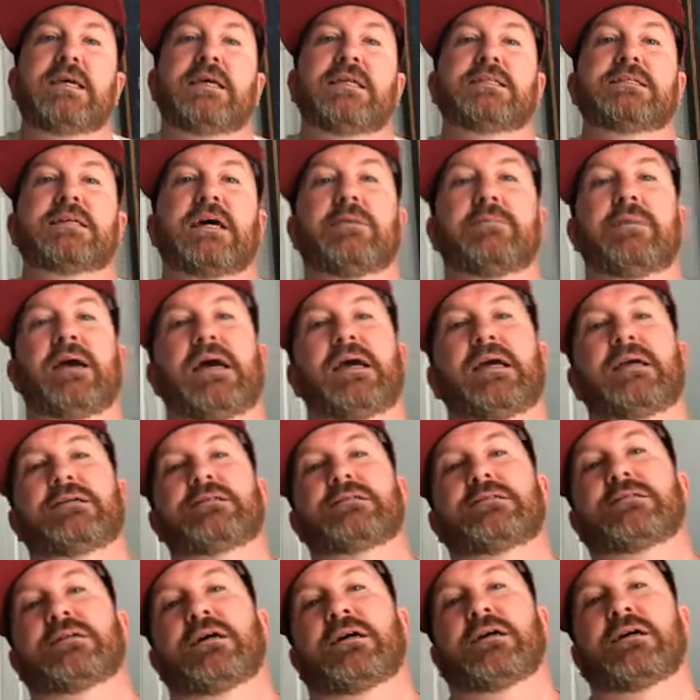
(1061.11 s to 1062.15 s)
Tom
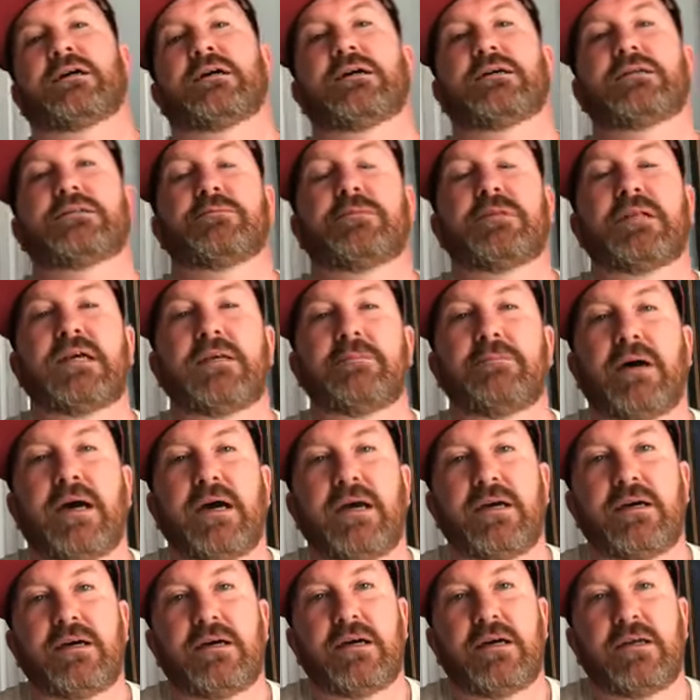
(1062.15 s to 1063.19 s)
Hanks is played
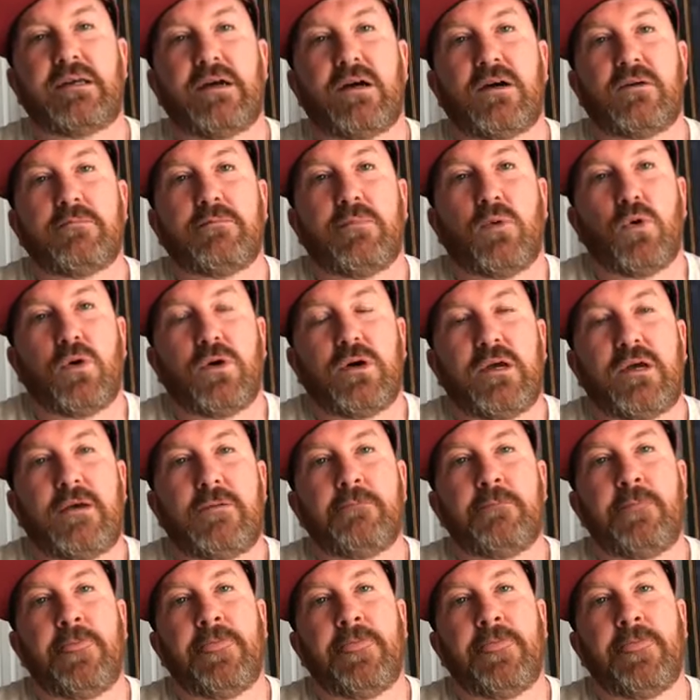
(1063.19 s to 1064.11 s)
by a young boy,